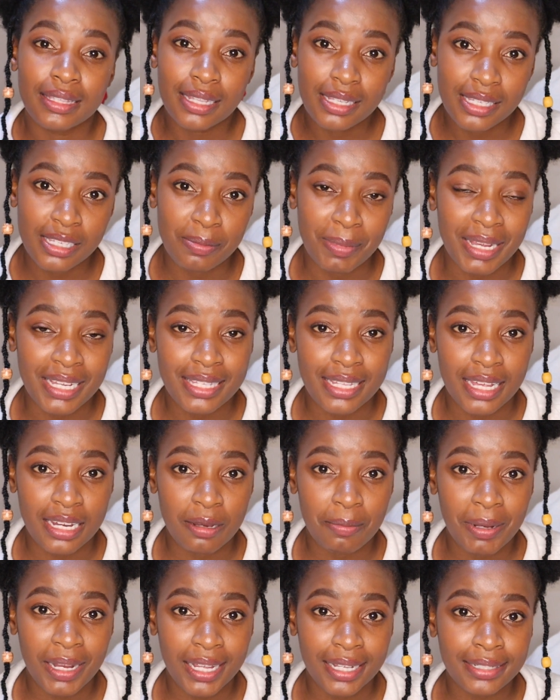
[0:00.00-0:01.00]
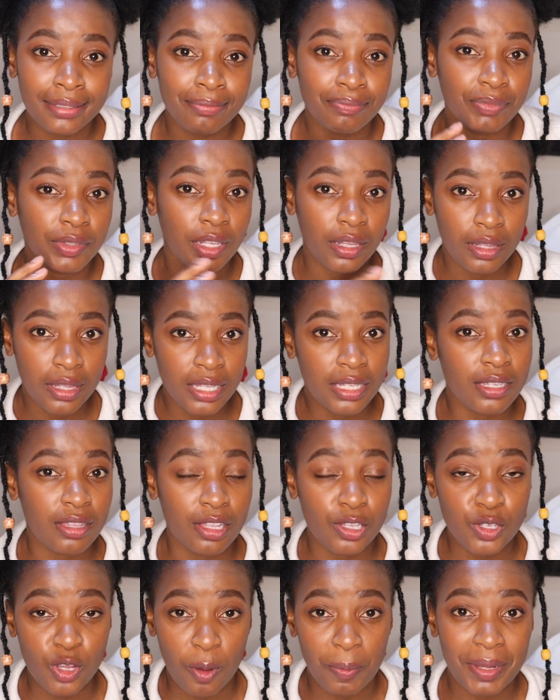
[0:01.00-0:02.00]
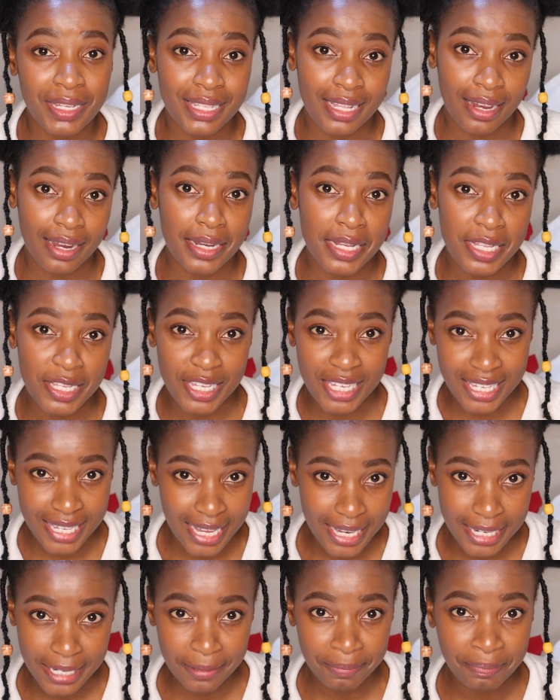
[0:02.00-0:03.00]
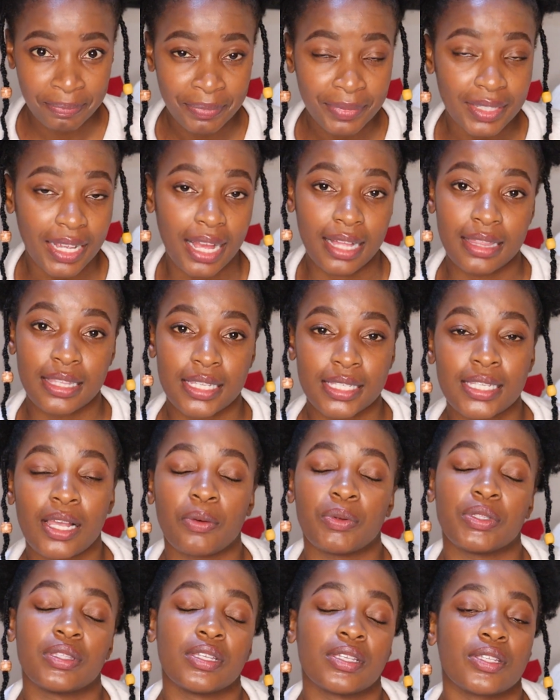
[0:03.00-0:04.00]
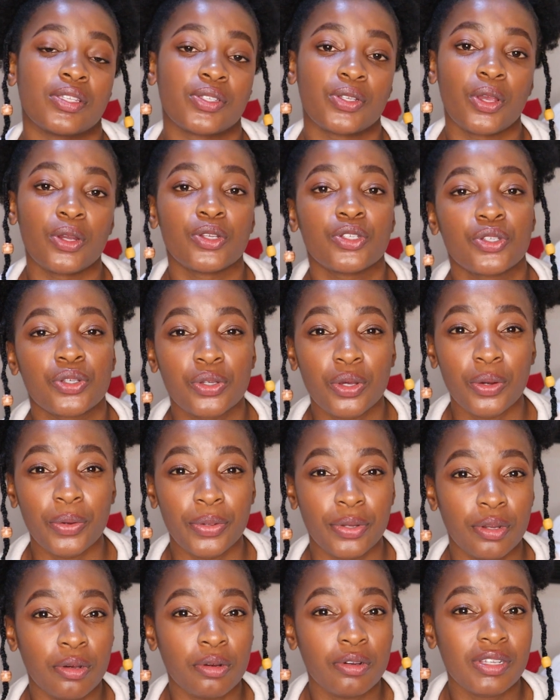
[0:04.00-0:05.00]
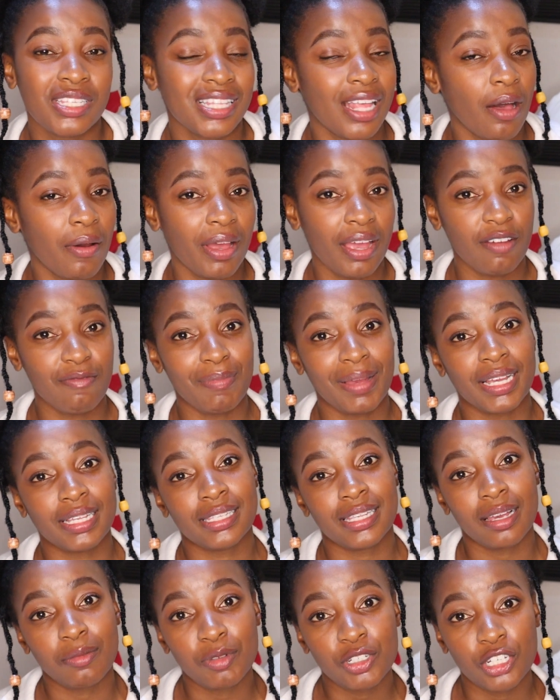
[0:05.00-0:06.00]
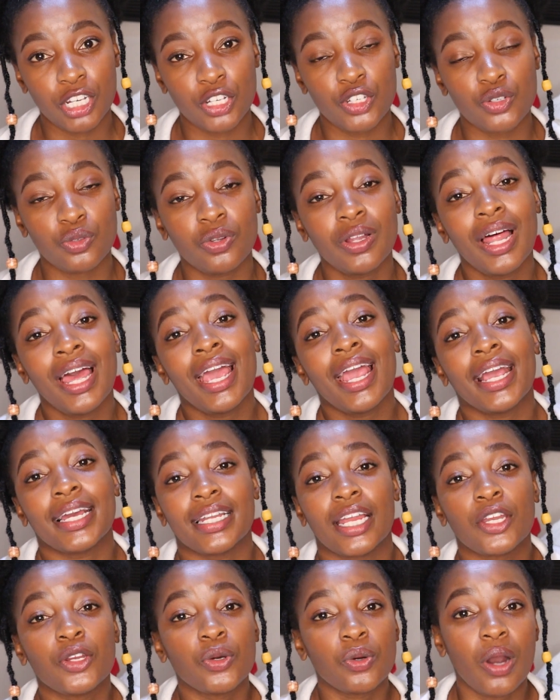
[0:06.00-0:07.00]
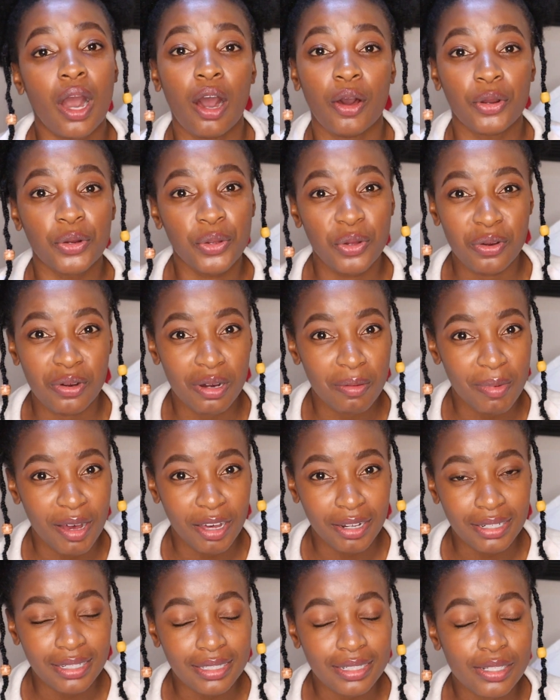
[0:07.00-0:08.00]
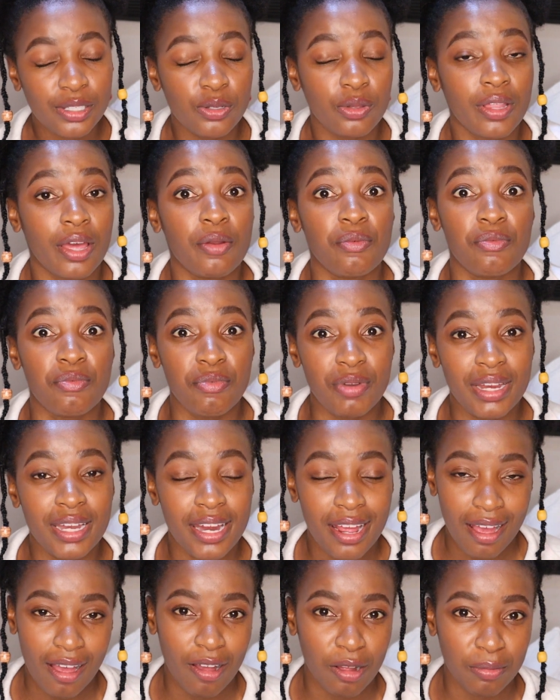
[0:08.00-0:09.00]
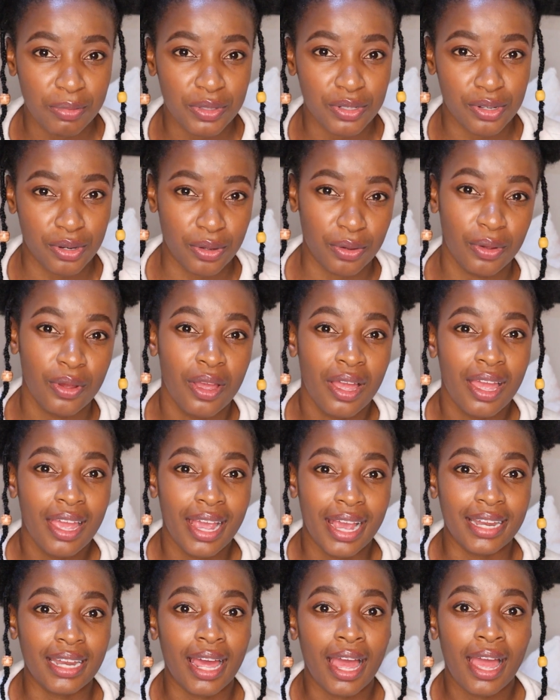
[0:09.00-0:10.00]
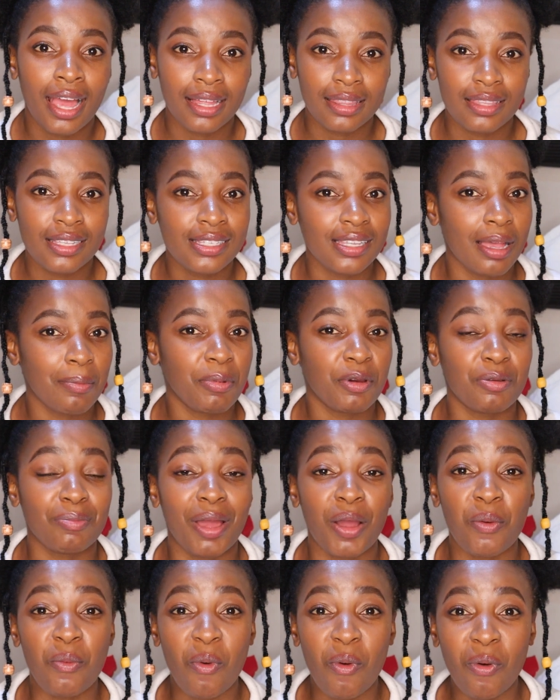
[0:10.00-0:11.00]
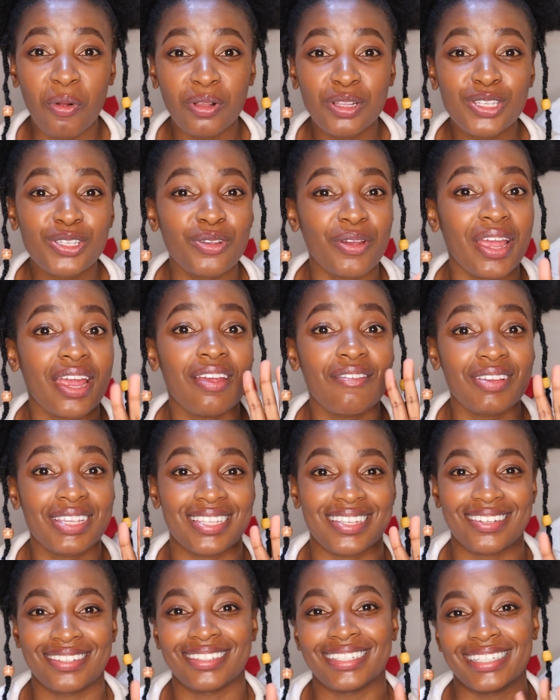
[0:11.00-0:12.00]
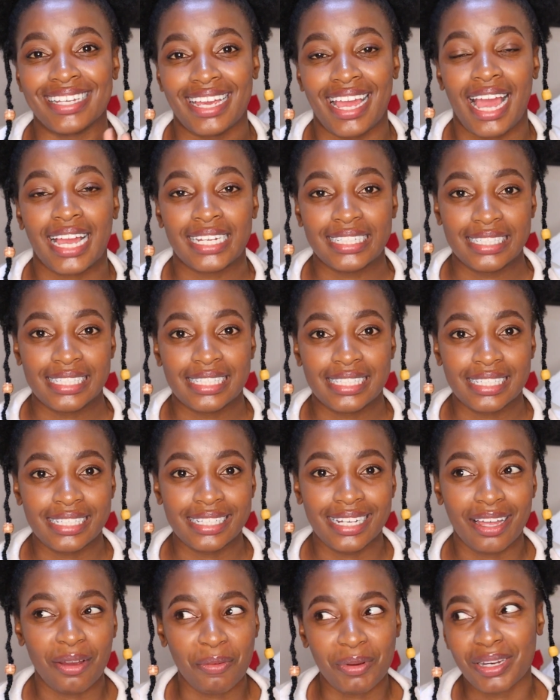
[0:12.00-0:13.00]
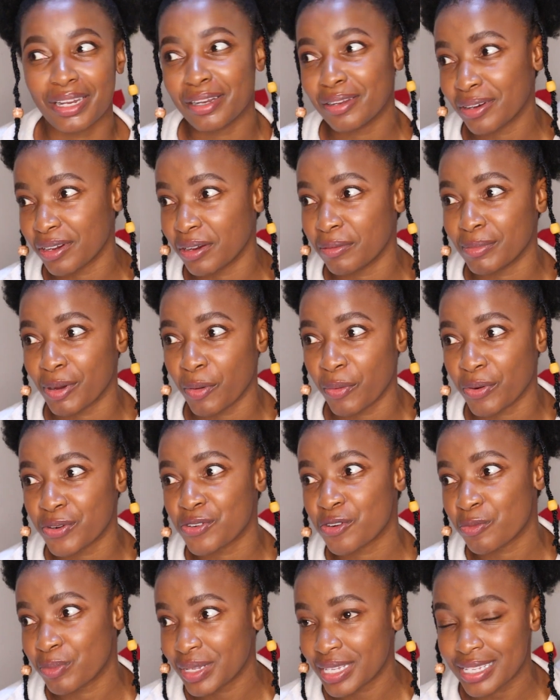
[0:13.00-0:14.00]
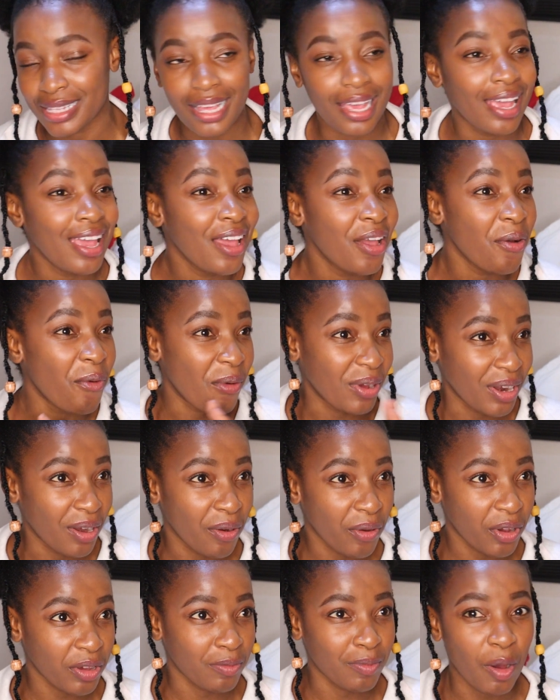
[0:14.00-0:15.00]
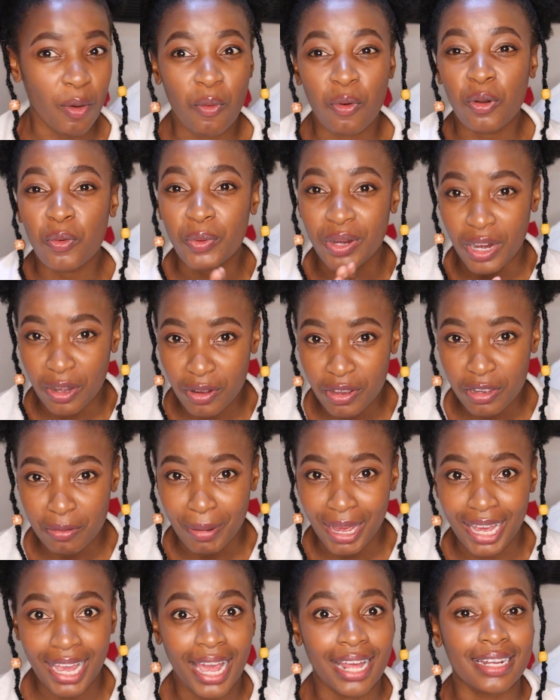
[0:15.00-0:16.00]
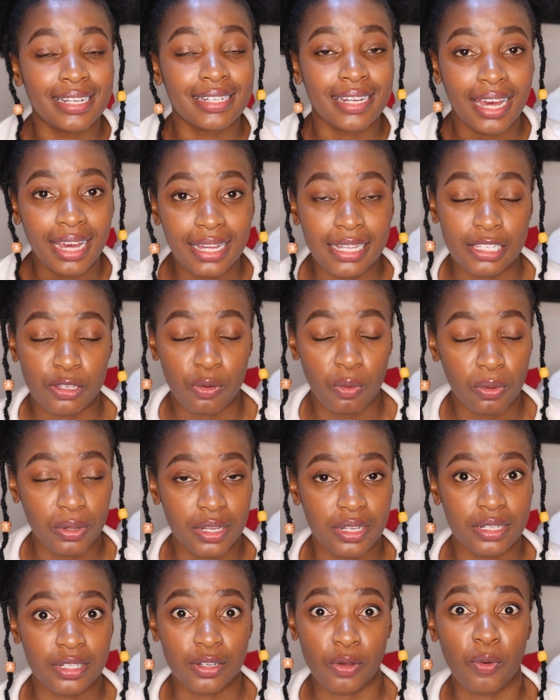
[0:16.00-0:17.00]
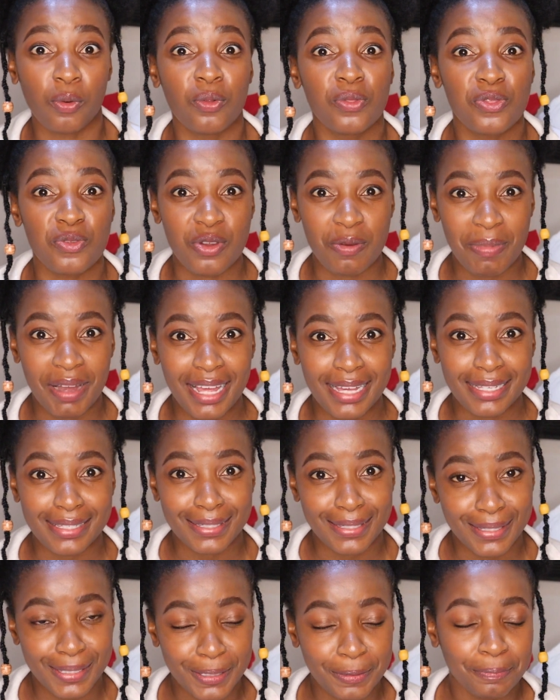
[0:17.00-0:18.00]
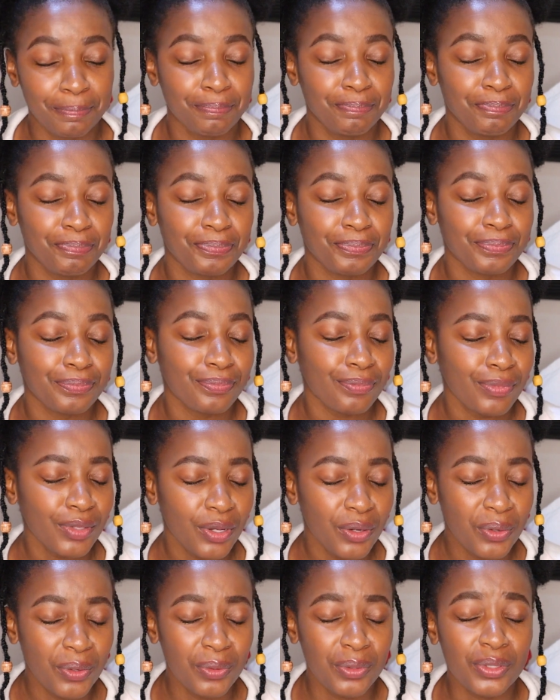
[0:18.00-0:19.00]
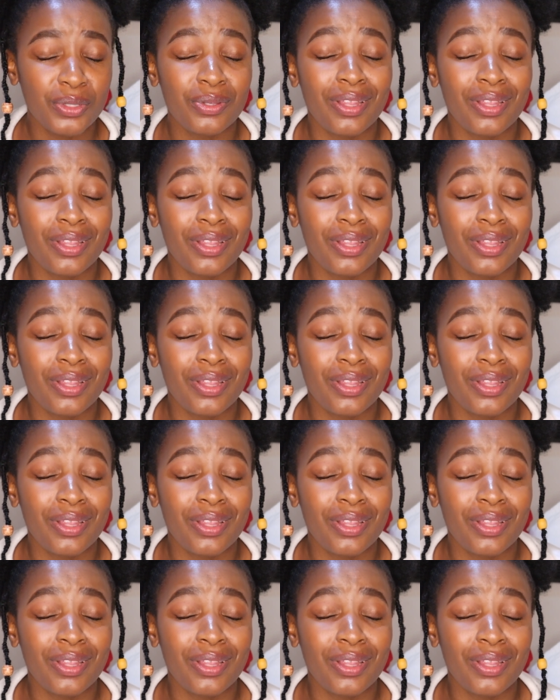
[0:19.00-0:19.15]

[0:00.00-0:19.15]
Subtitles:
This is my study plan. These are the topics that I need to study, and this is how this is going to go, because now I have my exam schedule and I know how to go about it. So that really helped, and I had this up on my wall, so every single day I can see it. Like when I look on my wardrobe, it's there. When I look on my wall, when I look on my calendar, it's all in all 3 places. Cool.